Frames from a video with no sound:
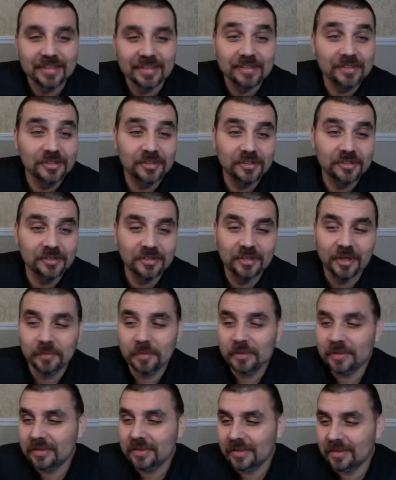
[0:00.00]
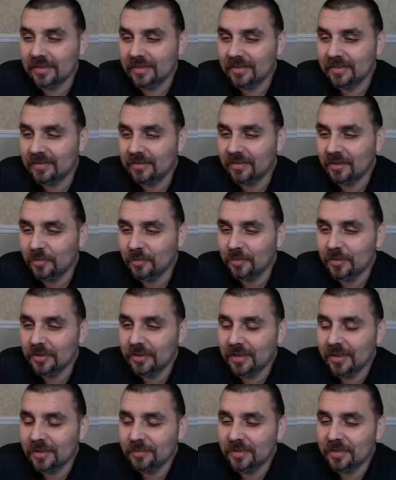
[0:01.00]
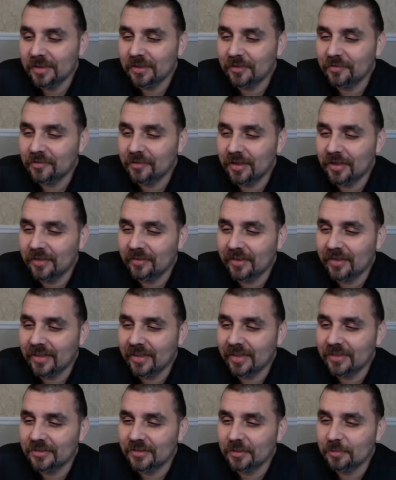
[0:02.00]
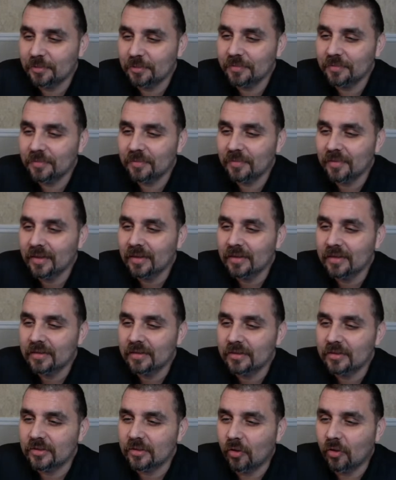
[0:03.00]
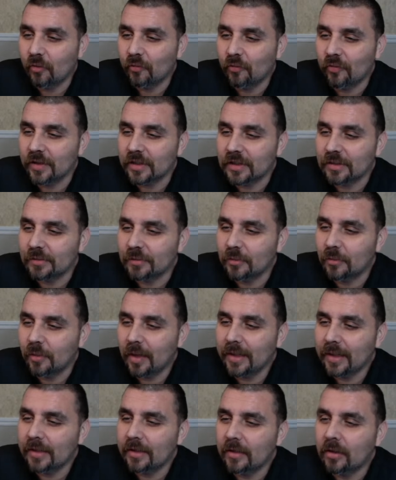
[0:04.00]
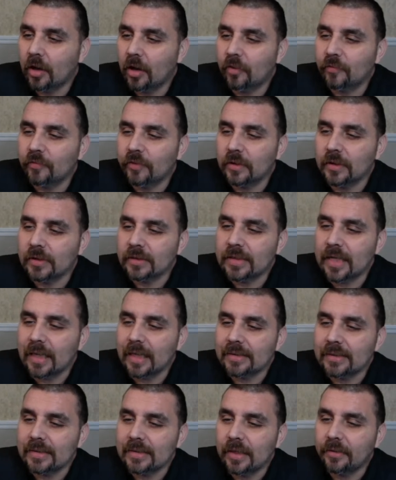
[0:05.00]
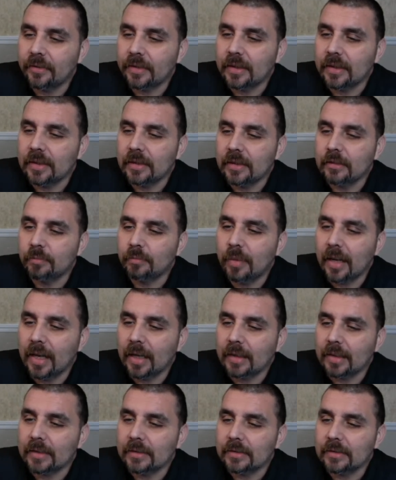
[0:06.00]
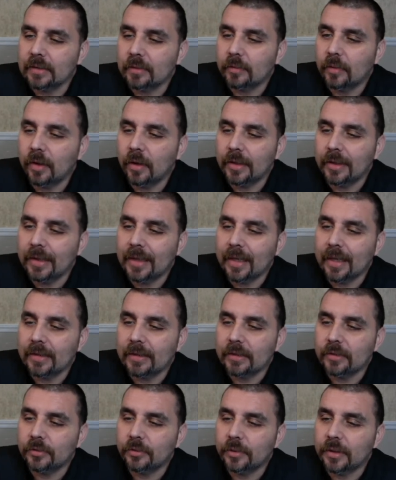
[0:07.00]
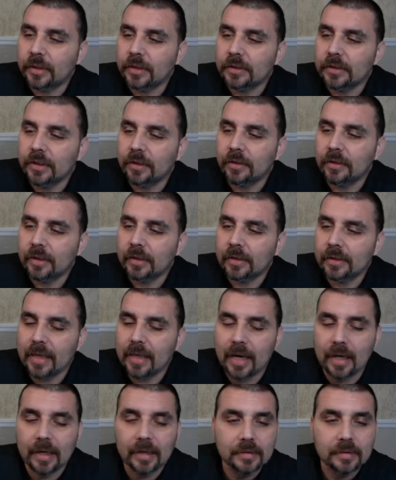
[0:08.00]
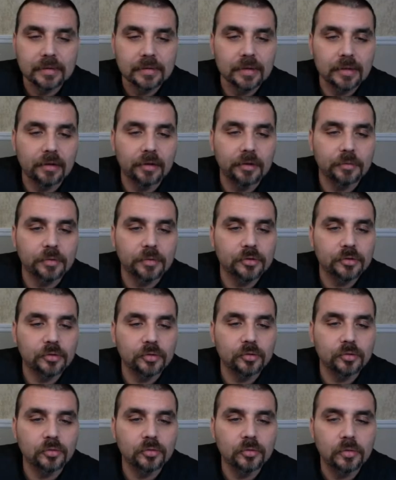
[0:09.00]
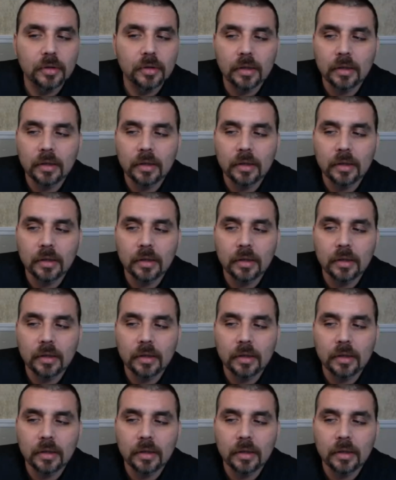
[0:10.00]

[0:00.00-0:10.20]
It's good, though. I mean, shit. Homeboy, you guys been here forever. I ain't tripping. Soul Festival. Why did Garfield attack Jerry Keys back at Cimarron in '93? Jerry was through.